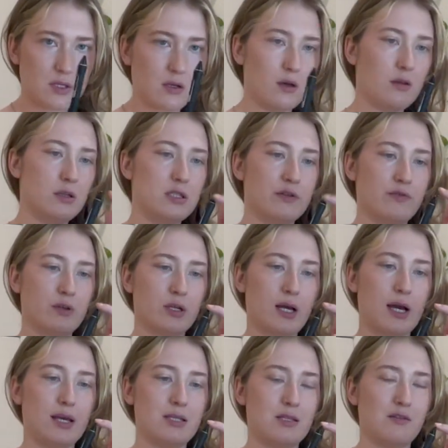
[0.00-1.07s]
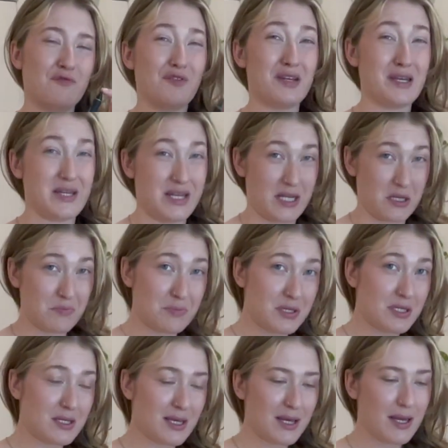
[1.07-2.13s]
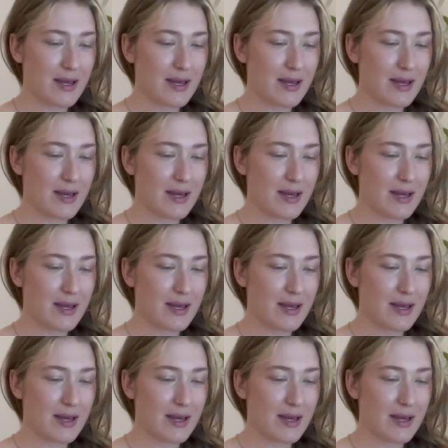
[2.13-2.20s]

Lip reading: all the different kinds of nibs,